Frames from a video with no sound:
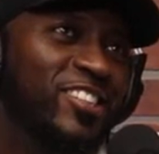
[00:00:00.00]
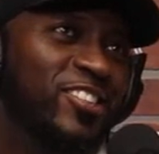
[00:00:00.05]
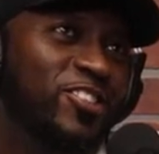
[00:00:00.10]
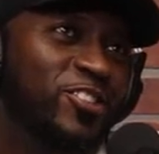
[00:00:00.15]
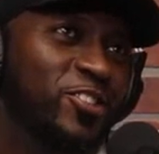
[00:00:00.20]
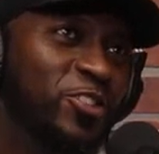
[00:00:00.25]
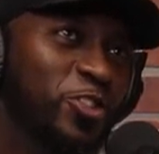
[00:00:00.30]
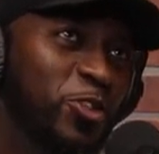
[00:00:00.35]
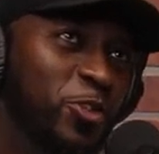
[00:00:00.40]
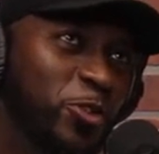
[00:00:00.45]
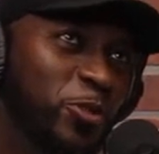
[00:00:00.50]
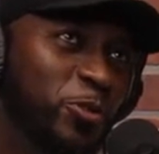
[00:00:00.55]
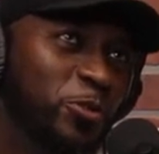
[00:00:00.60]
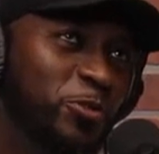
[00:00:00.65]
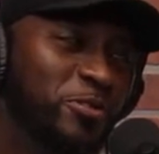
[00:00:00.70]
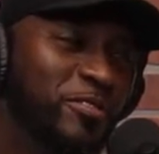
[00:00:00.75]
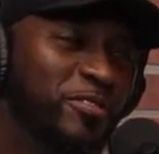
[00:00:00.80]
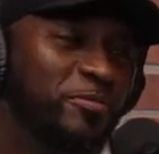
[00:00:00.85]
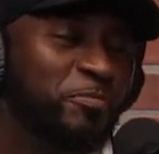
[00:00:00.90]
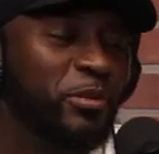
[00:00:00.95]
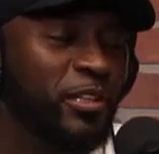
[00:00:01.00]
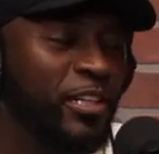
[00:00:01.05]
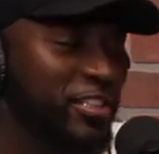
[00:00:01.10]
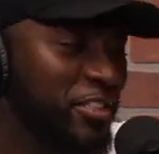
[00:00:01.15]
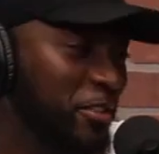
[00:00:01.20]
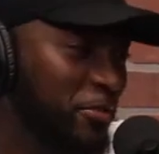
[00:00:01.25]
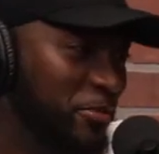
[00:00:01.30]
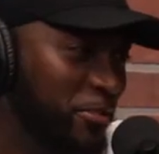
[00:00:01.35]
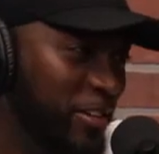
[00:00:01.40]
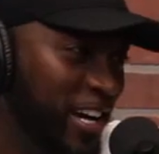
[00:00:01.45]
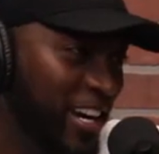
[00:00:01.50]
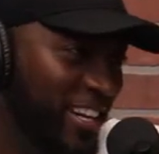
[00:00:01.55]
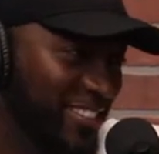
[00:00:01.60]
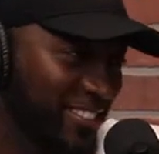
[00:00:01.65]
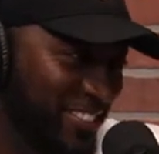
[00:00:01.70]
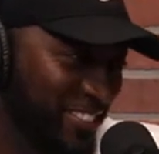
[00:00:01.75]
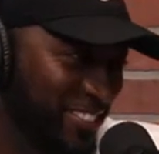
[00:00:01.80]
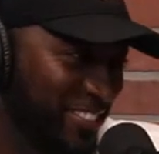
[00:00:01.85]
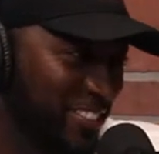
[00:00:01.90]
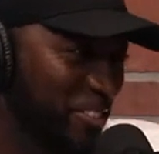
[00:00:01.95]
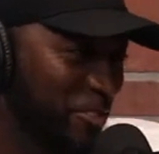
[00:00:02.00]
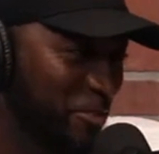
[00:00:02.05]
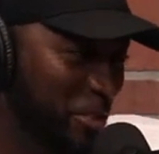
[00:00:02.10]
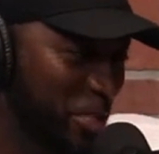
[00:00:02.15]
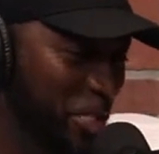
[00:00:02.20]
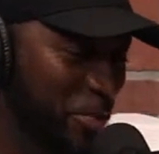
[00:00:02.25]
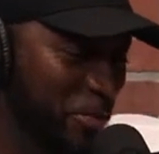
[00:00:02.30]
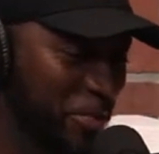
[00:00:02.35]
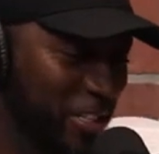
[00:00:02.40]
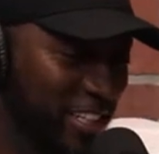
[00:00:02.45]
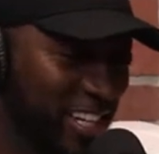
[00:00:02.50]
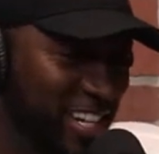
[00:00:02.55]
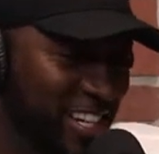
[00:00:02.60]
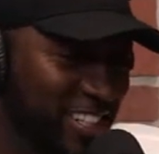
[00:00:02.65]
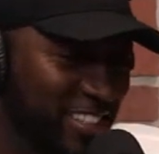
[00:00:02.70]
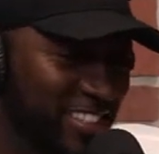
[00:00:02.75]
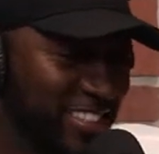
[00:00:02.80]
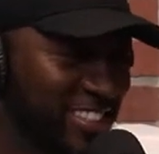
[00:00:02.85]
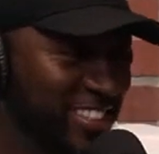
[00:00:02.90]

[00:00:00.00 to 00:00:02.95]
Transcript: you pledged a frat when you were in college.